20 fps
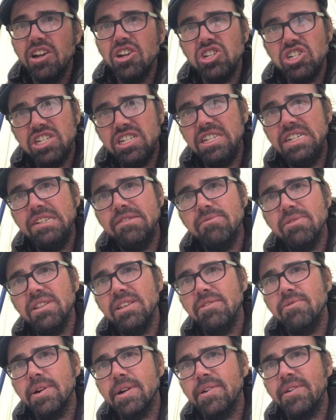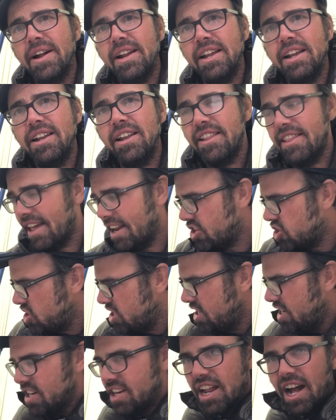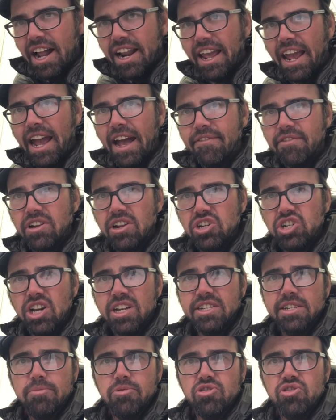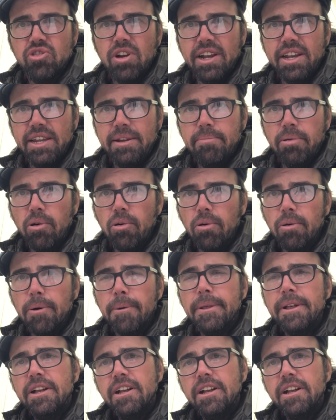She really regretted that she did not have an adjustable trekking pole.